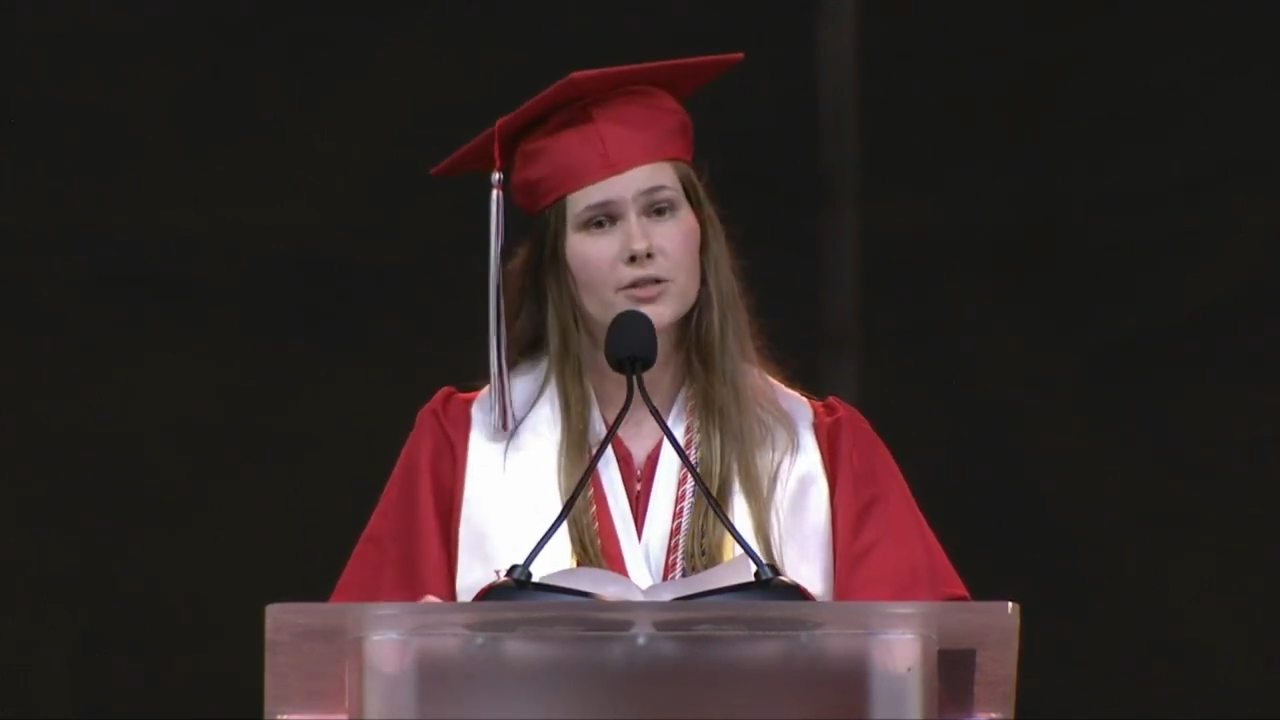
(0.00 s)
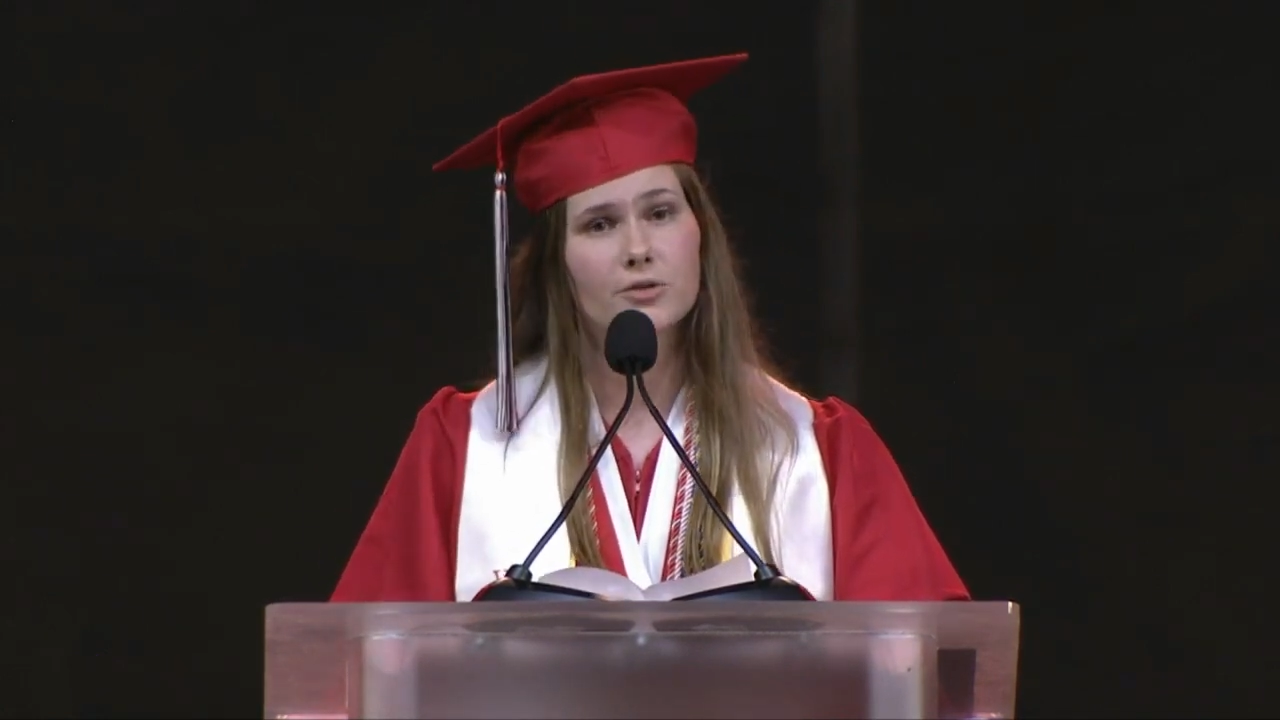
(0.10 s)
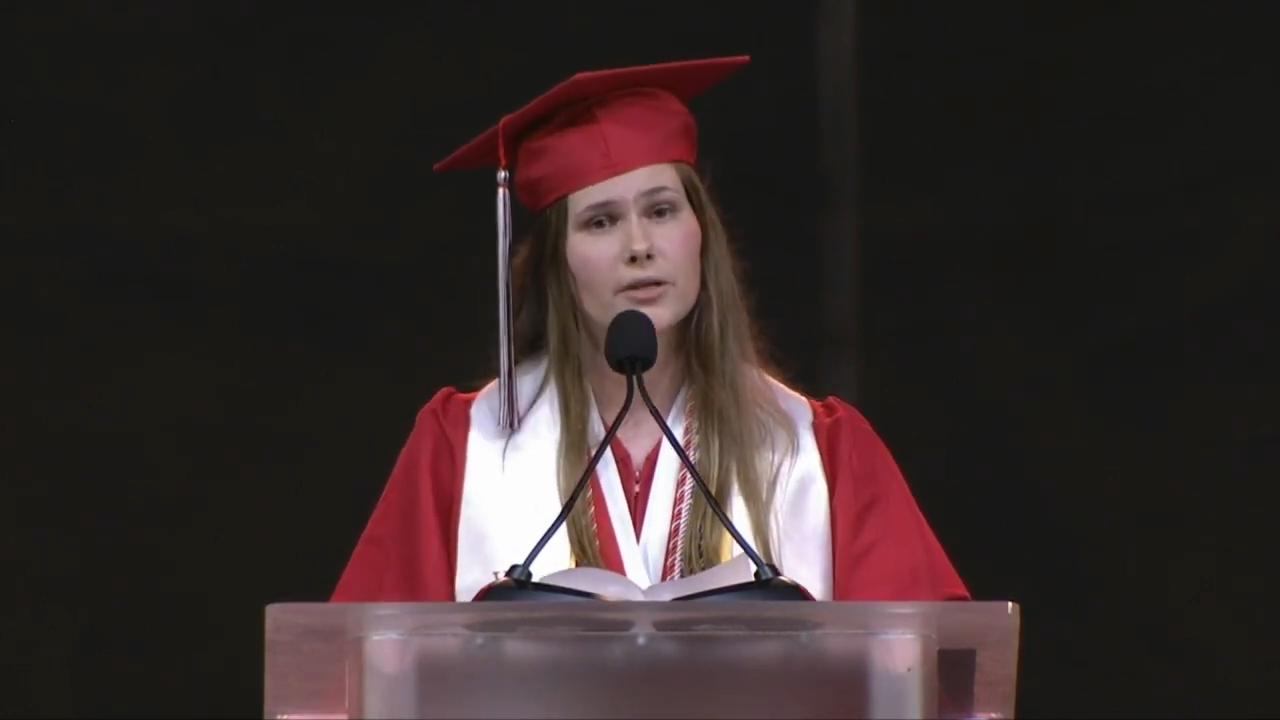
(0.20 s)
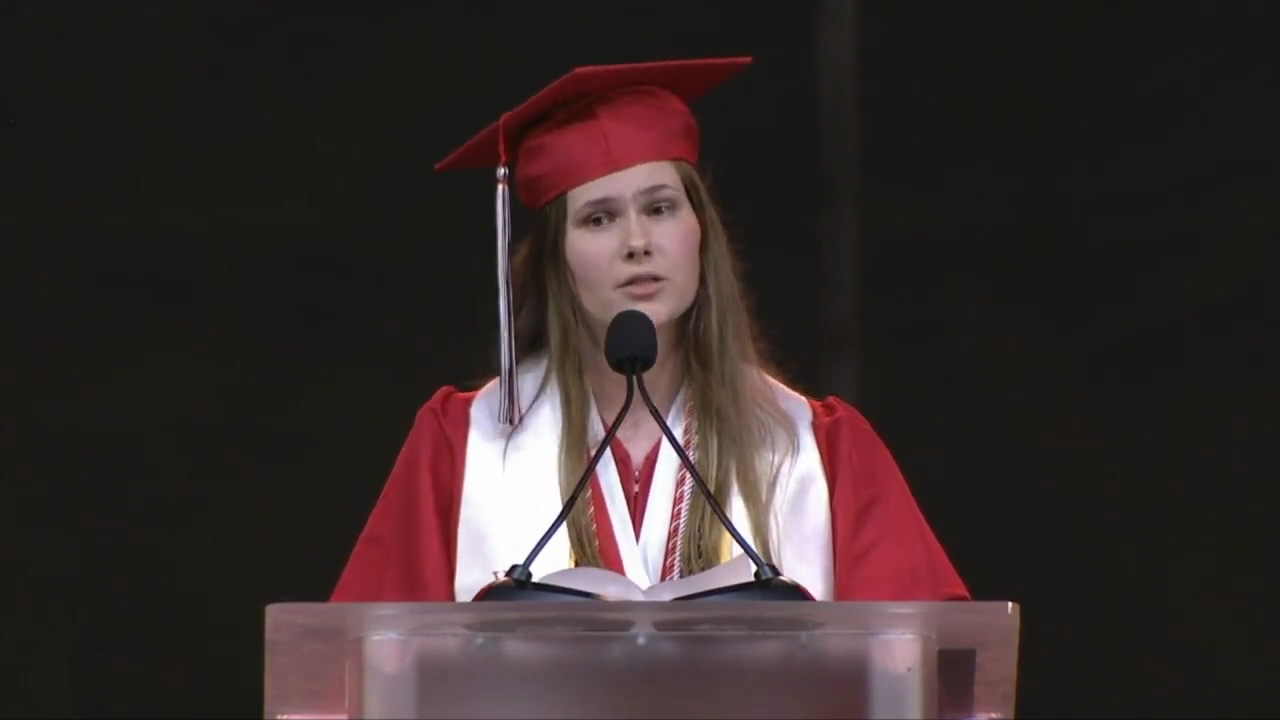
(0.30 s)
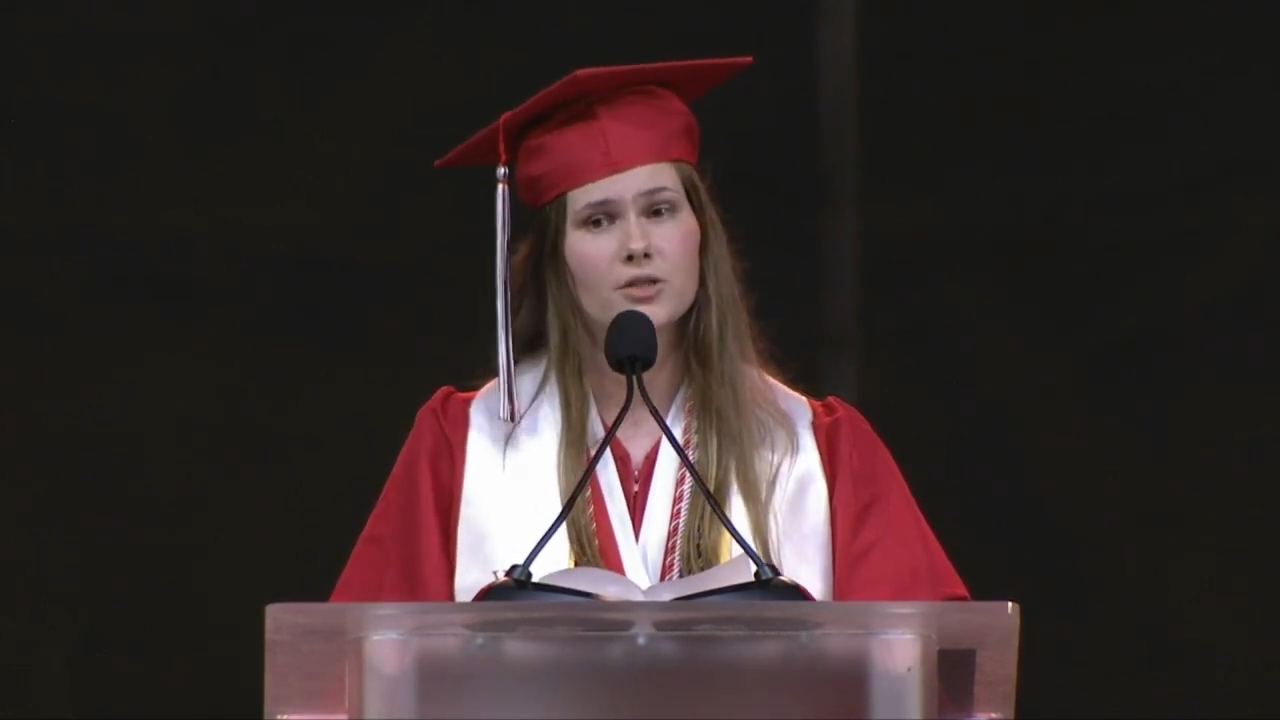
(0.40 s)

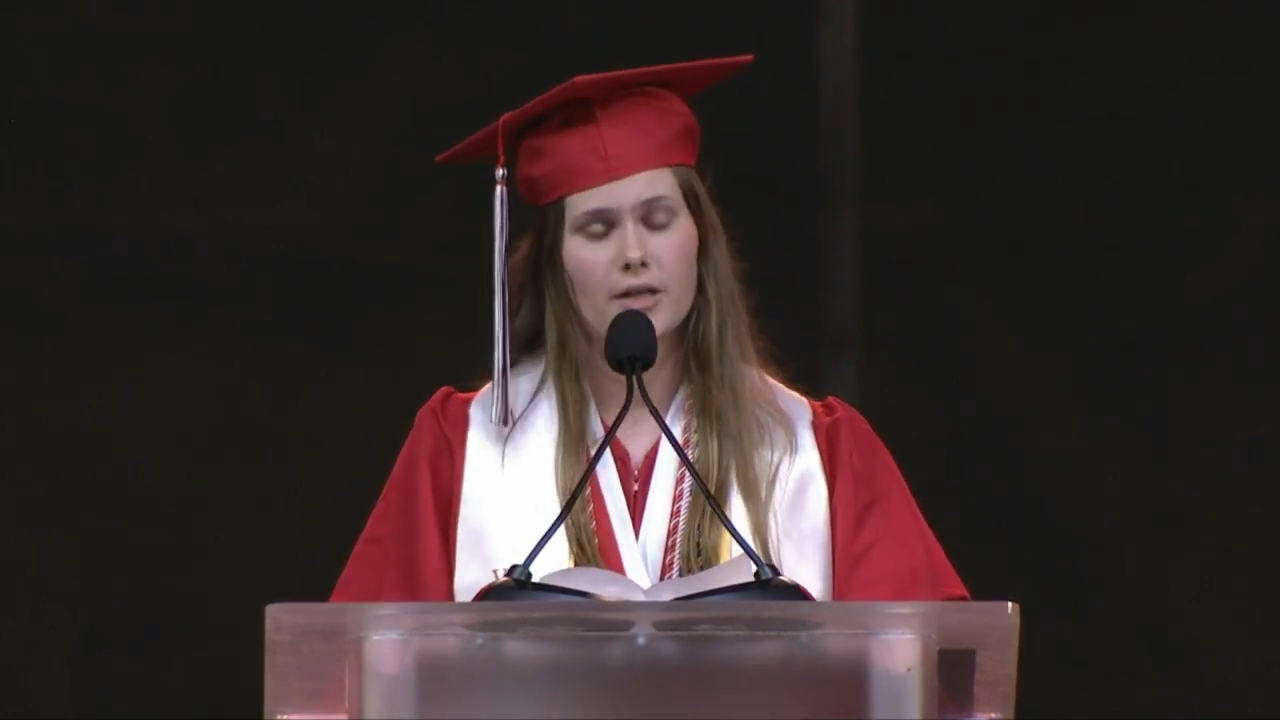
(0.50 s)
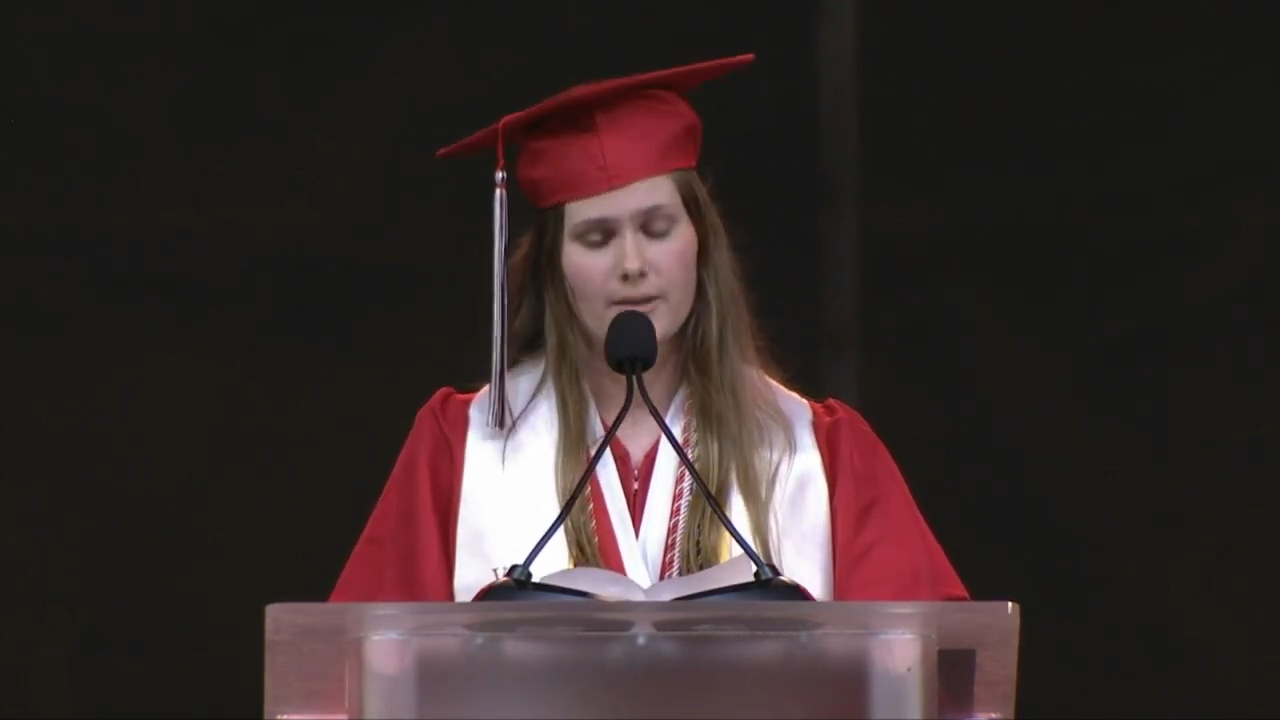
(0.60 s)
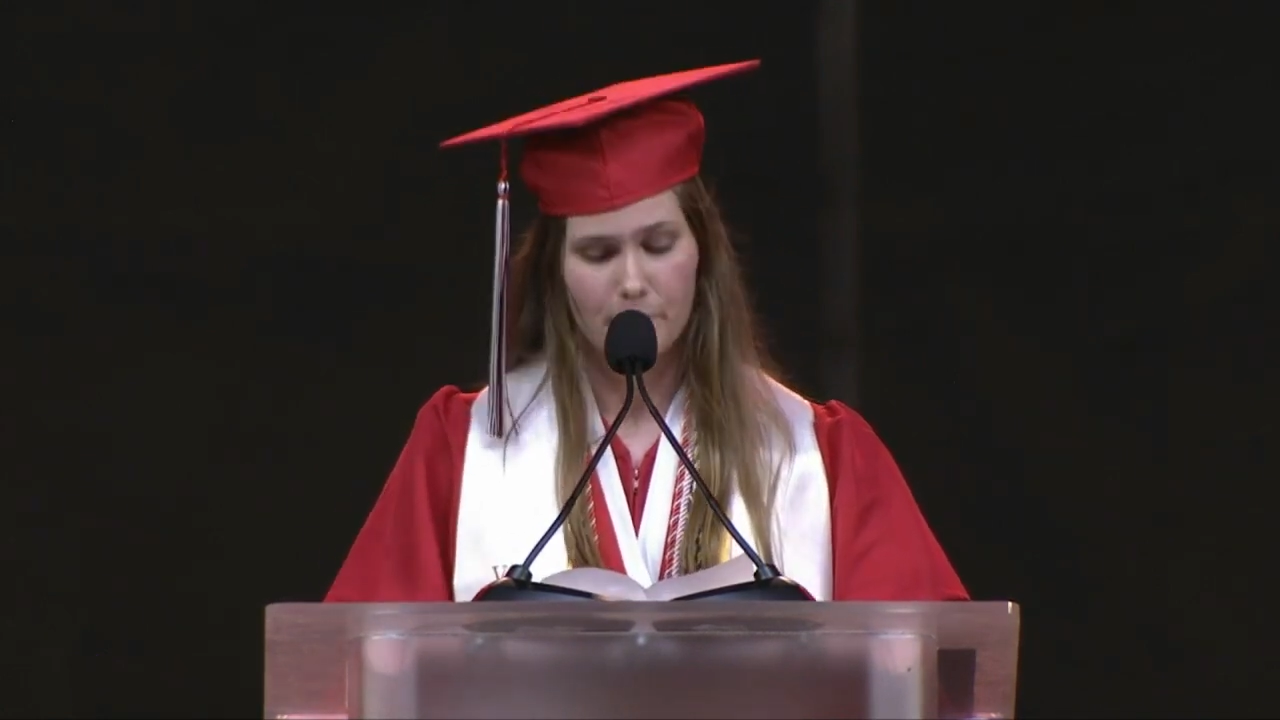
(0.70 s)
stranger.